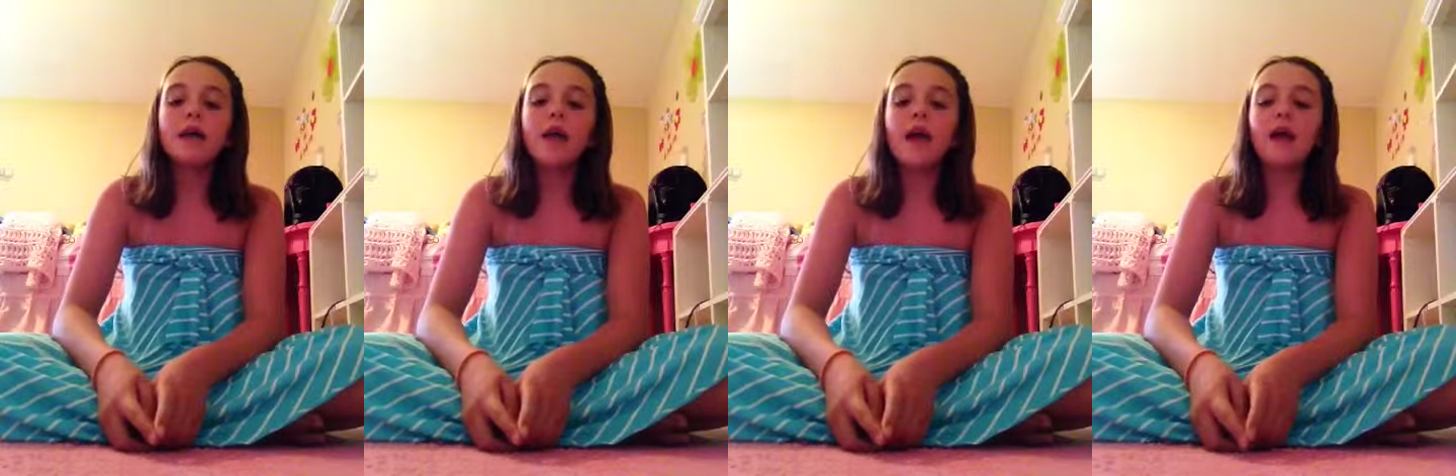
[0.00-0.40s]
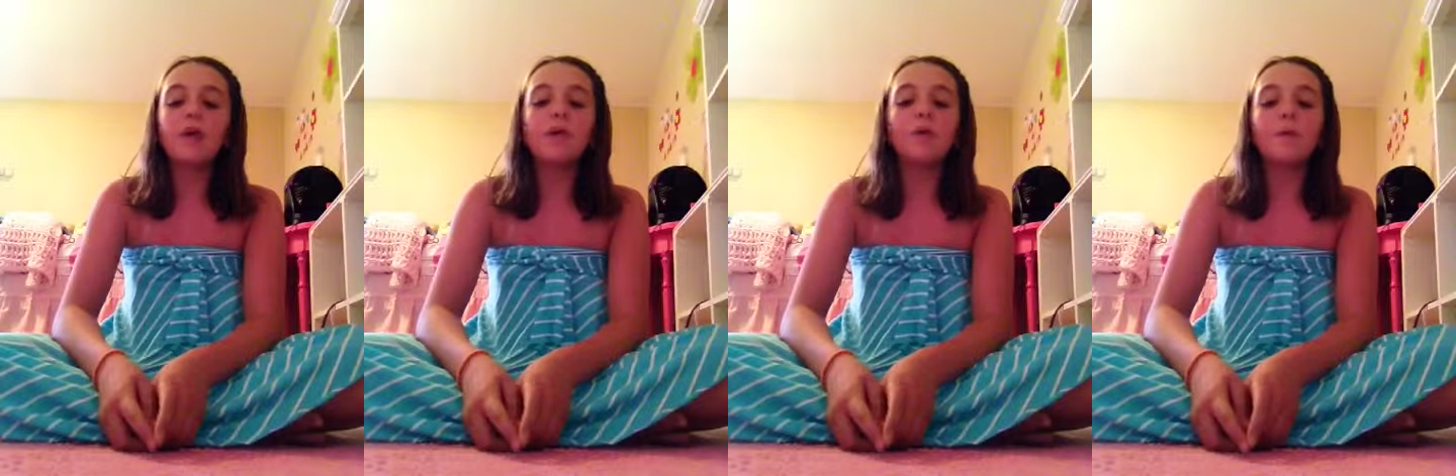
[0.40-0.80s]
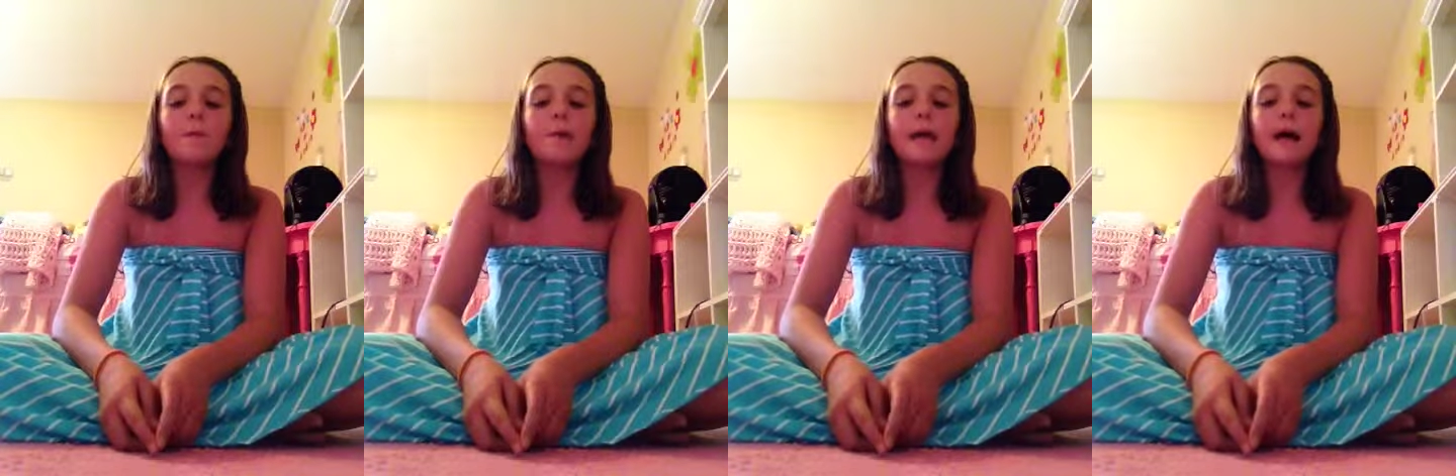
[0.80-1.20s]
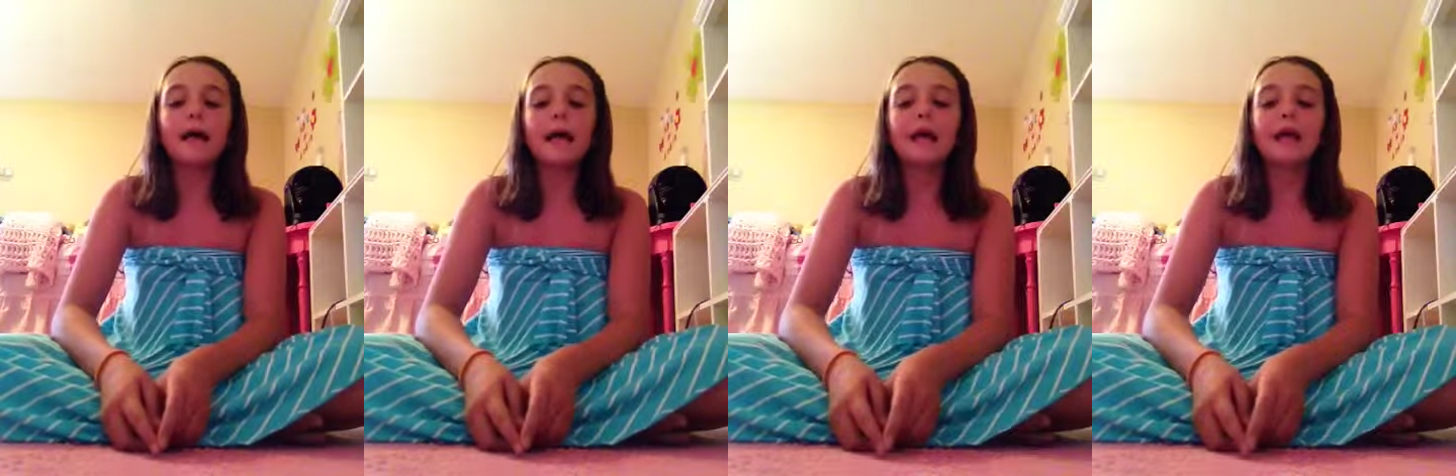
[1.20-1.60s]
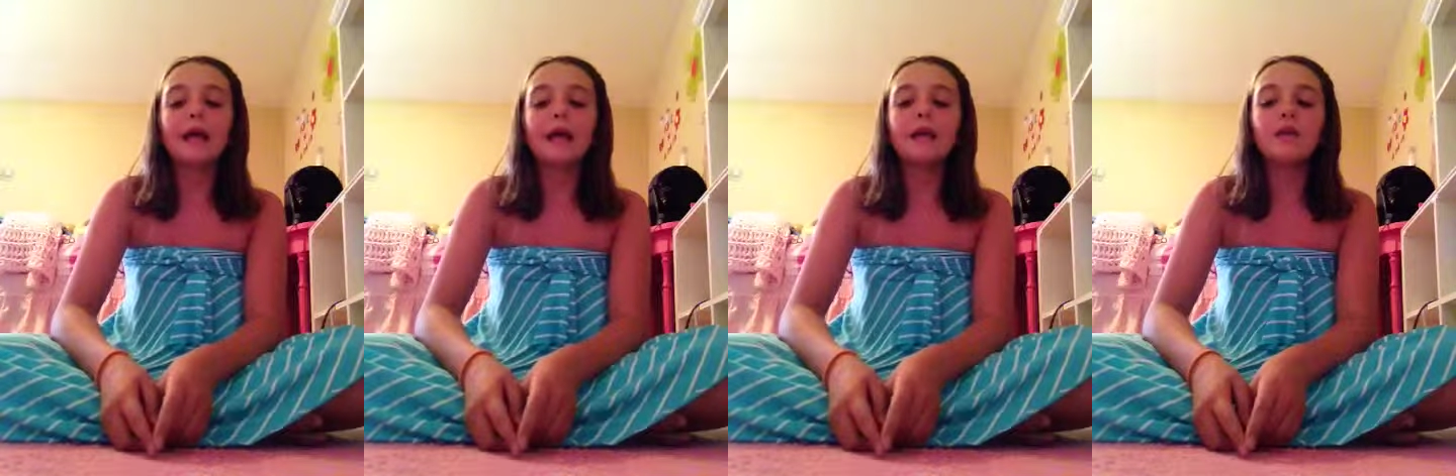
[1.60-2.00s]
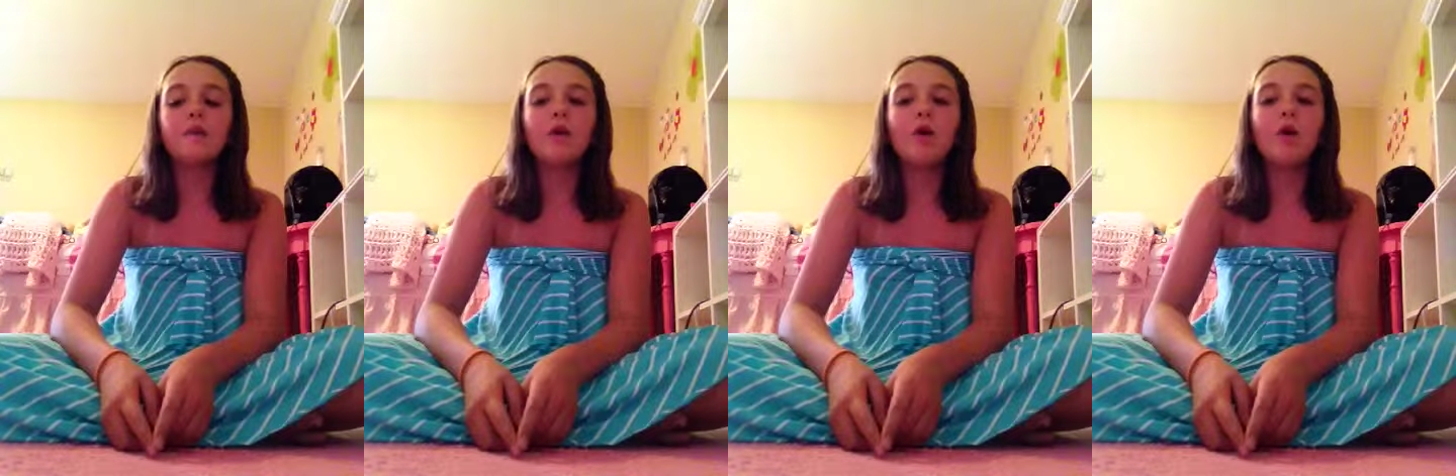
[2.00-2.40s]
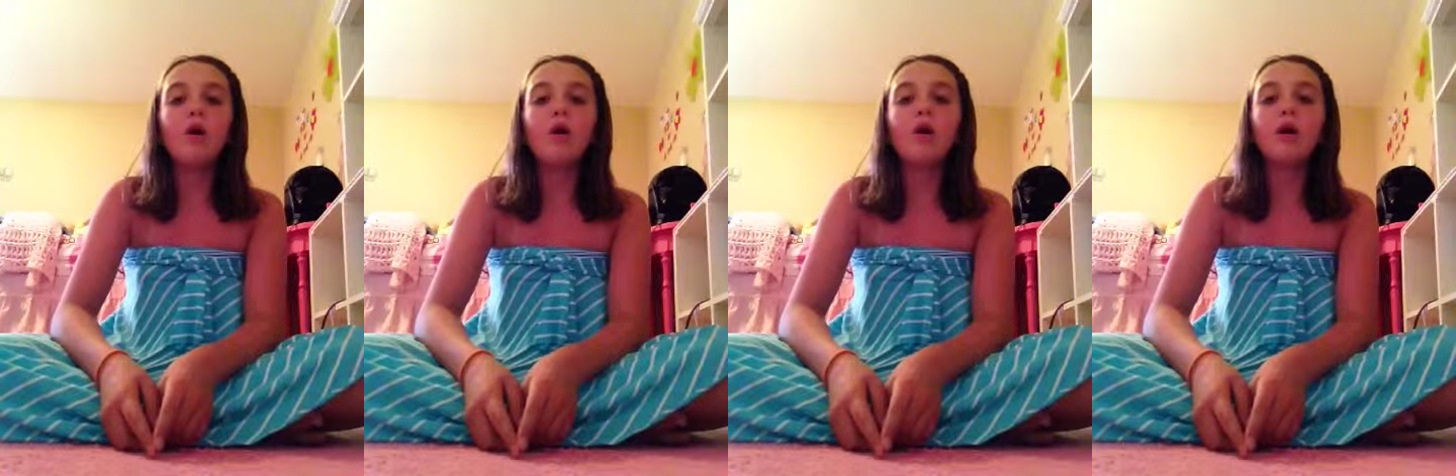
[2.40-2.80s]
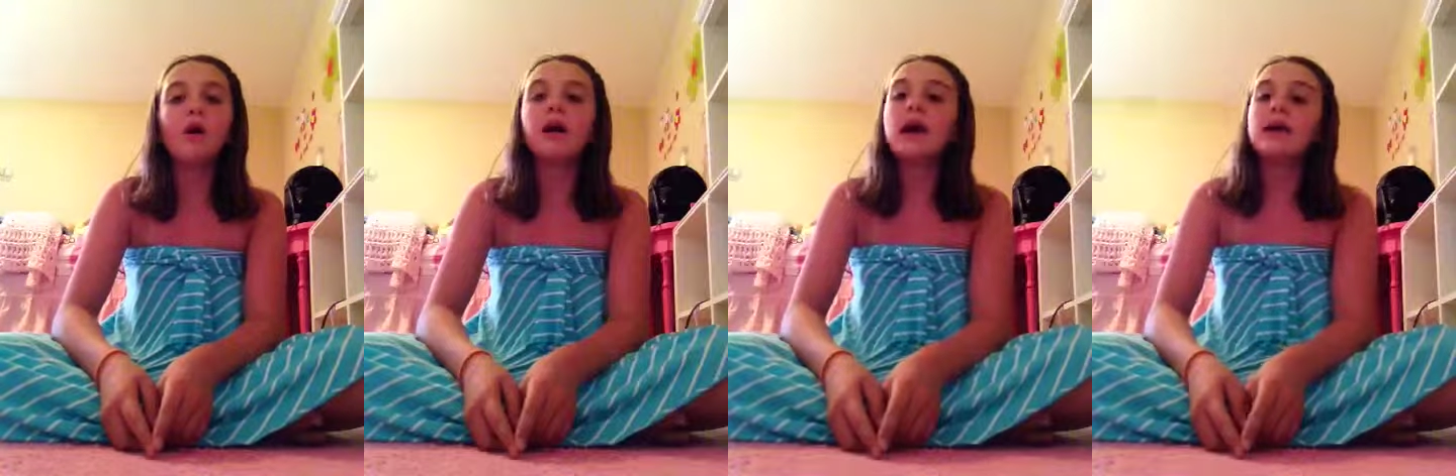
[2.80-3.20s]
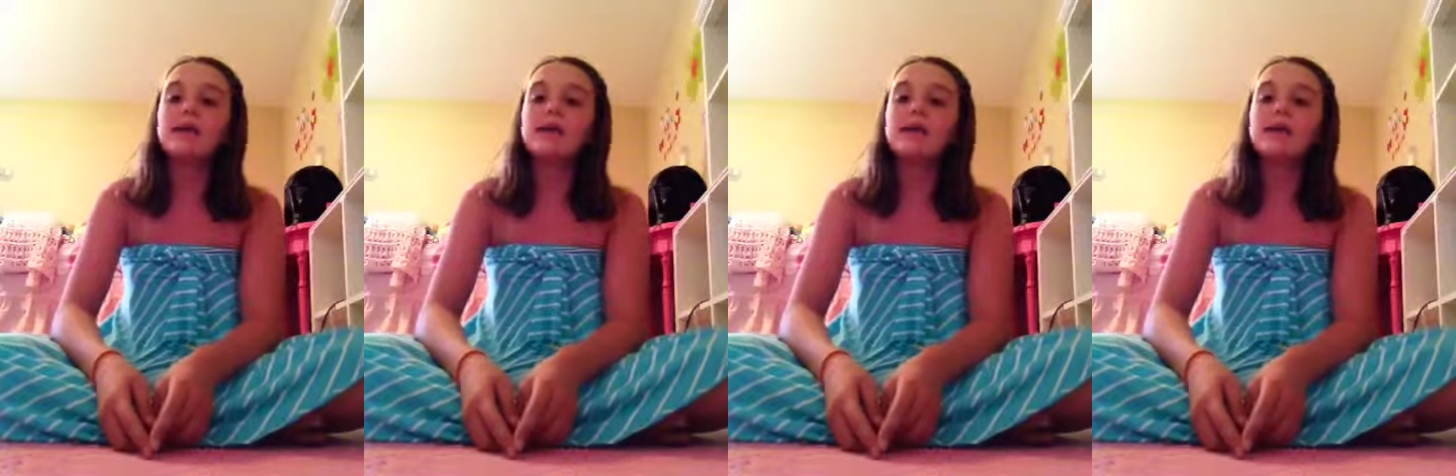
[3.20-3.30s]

Can't hold it back anymore.